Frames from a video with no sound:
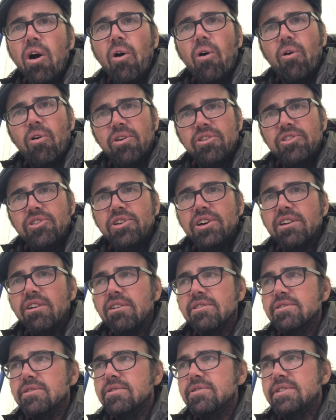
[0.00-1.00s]
or you could
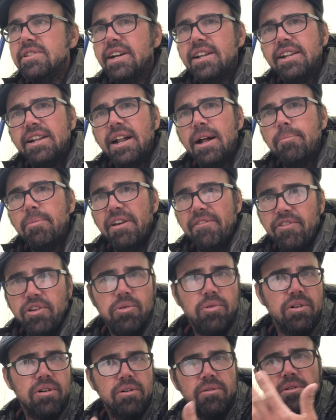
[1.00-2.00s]
also set it up if you
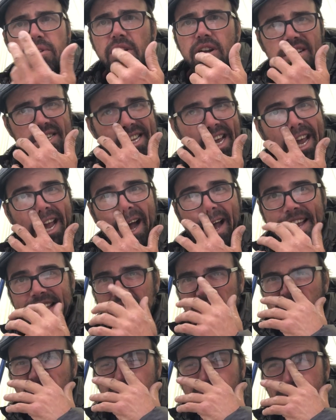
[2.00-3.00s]
were day
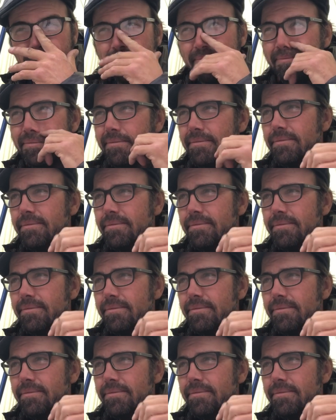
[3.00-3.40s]
hiking